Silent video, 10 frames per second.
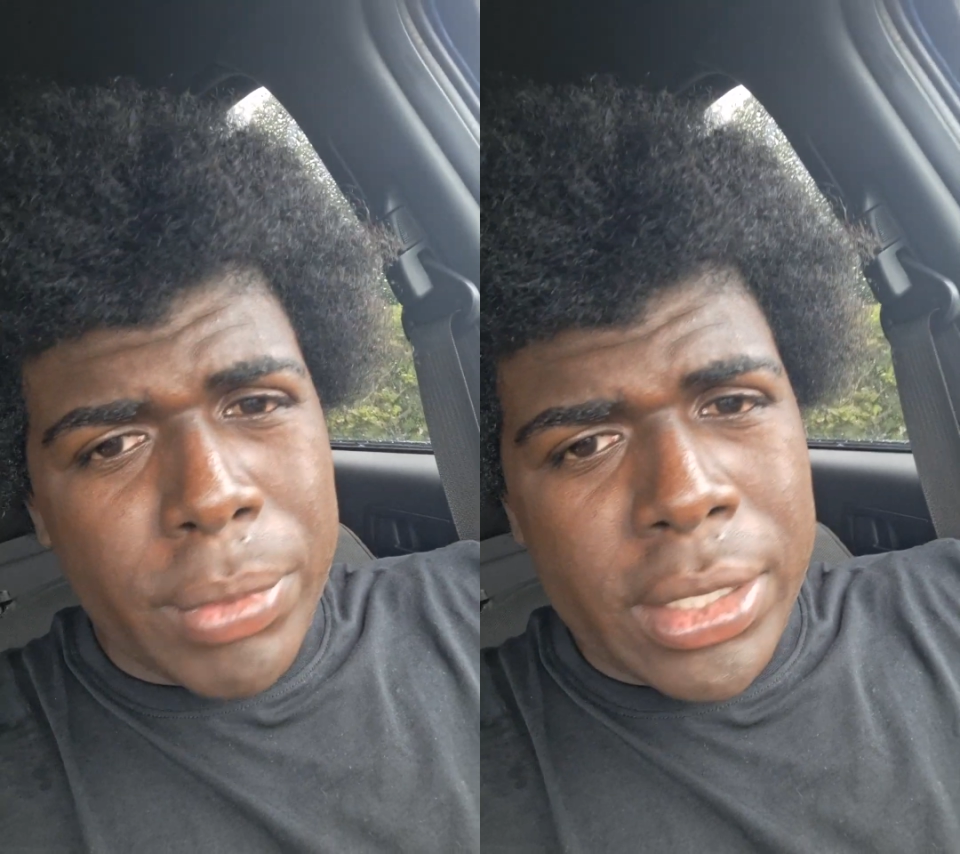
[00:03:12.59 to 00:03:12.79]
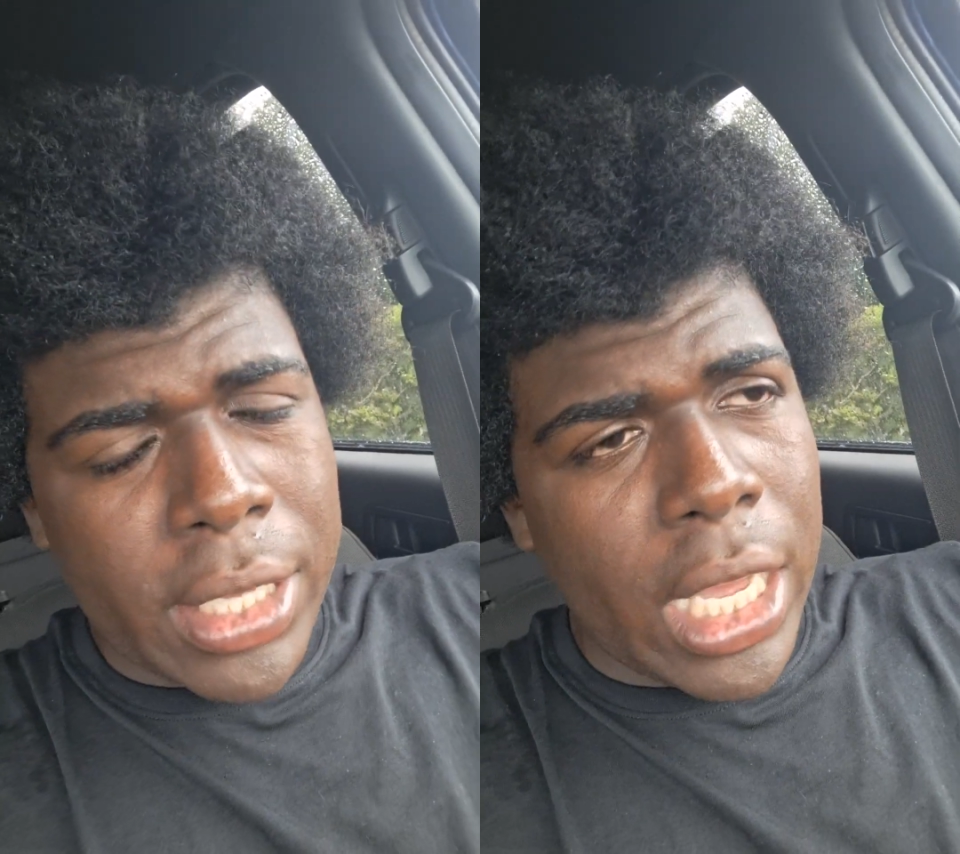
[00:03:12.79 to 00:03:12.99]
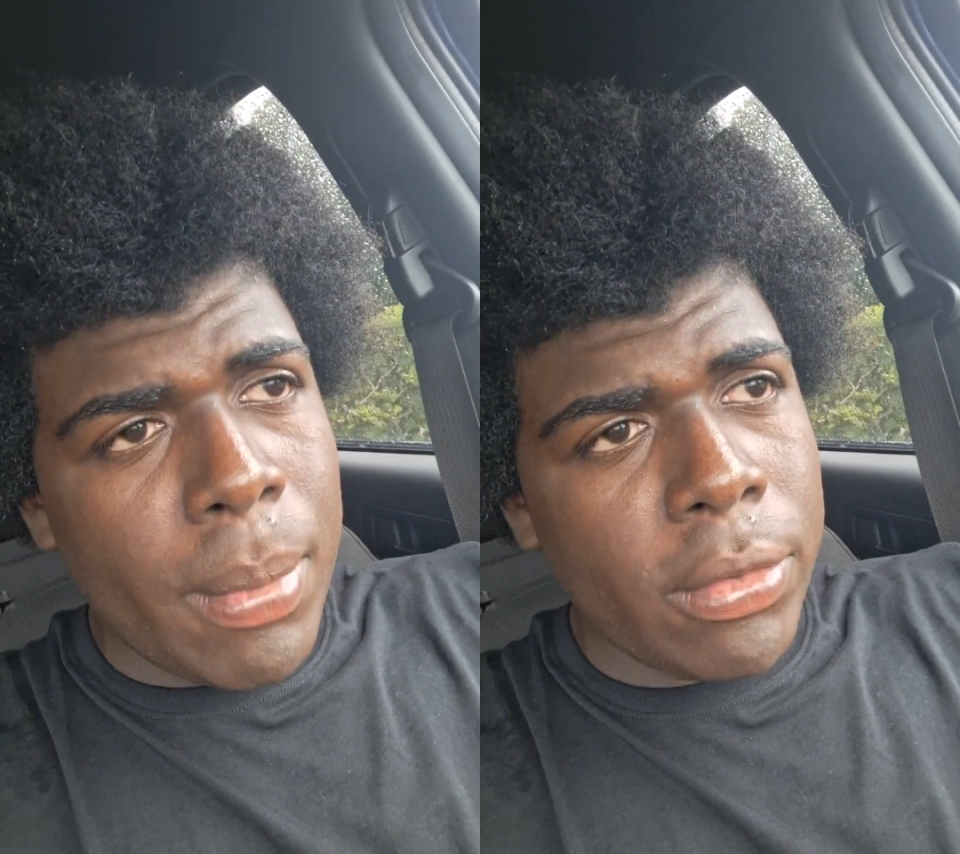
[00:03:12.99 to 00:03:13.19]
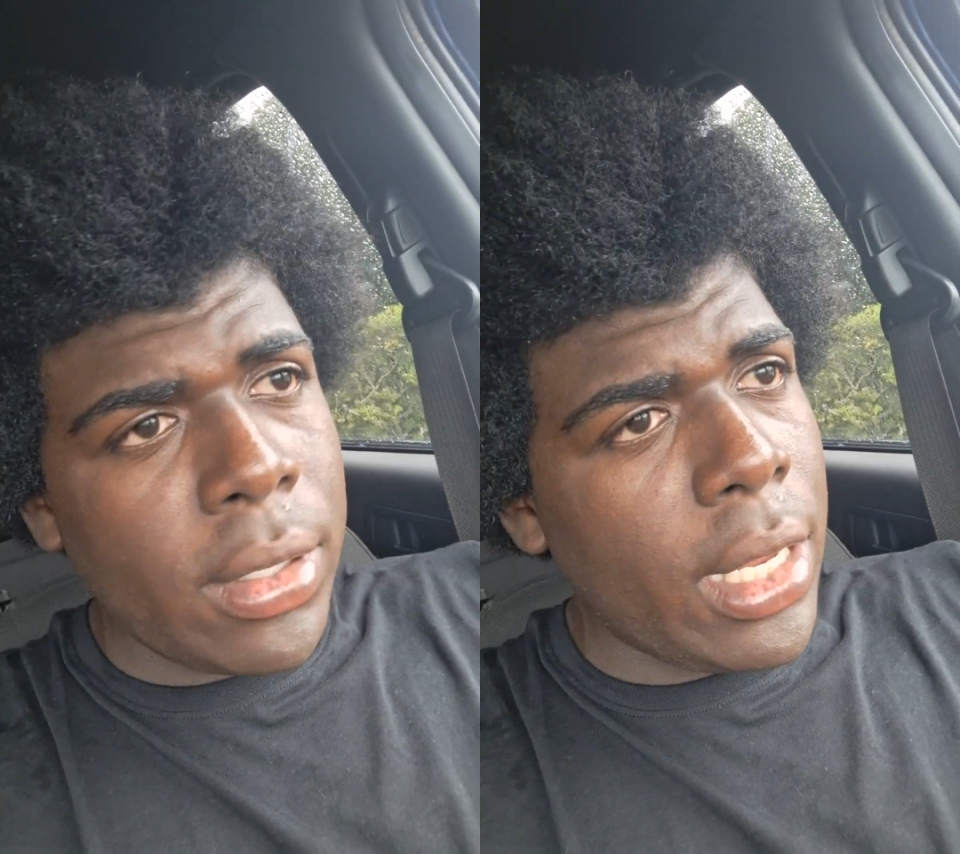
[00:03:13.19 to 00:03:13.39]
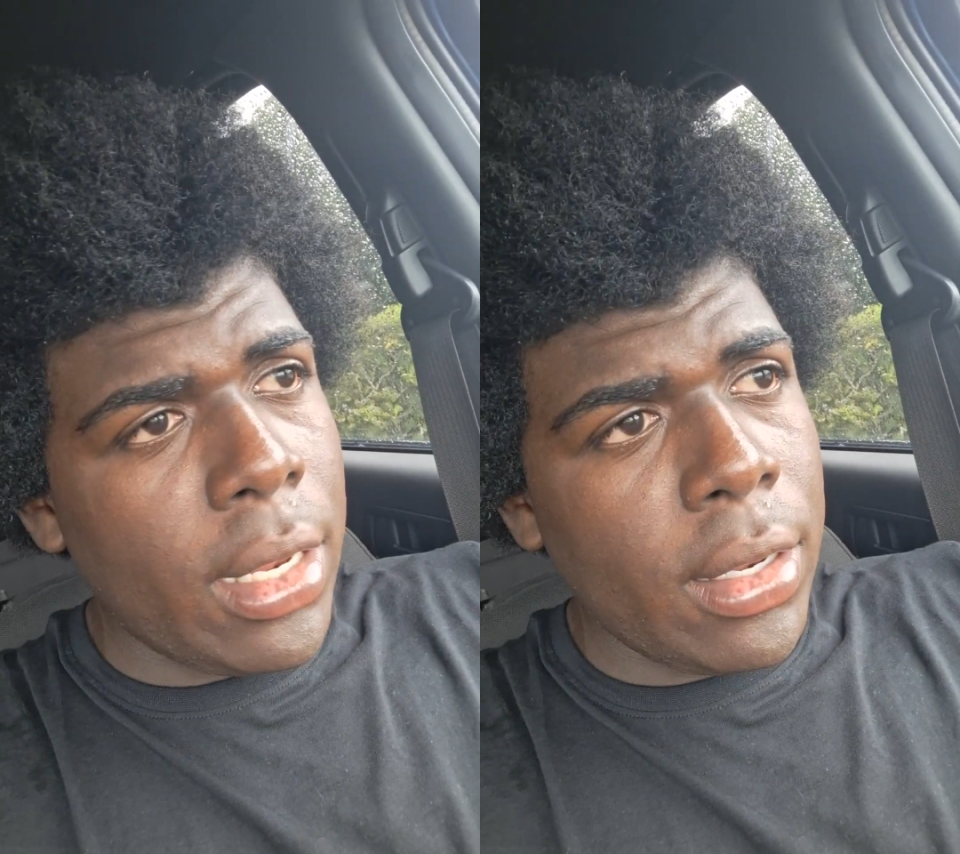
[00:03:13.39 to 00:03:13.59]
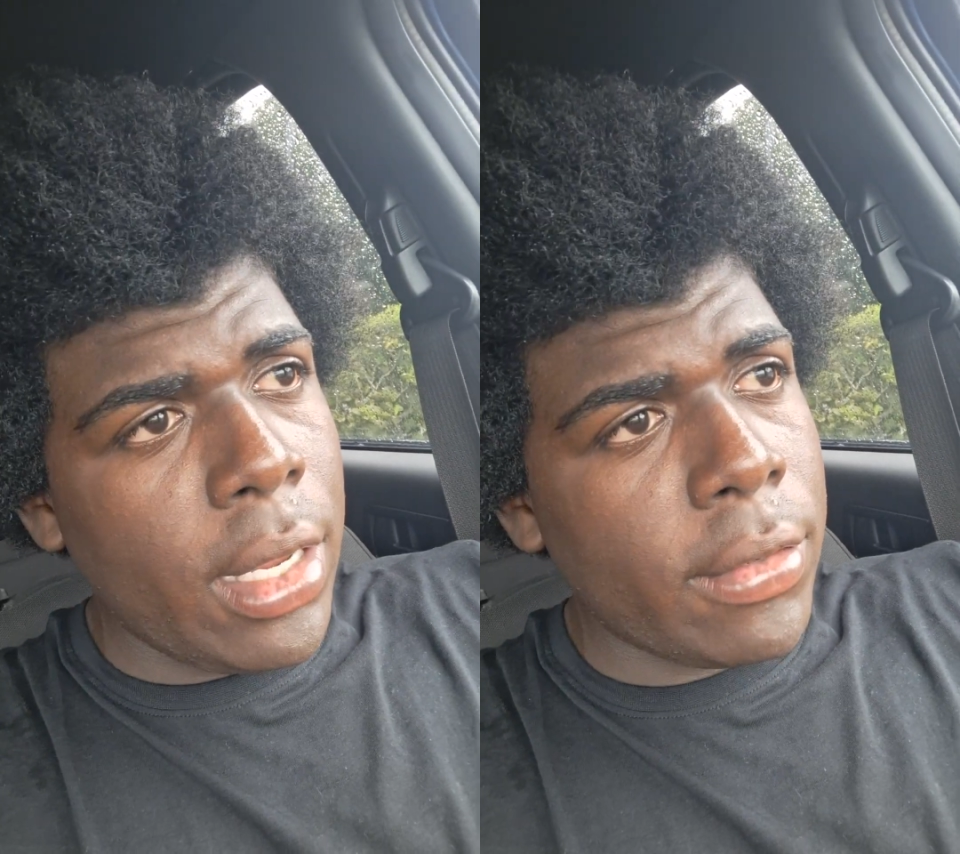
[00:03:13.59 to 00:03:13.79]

read the comments, and, and it,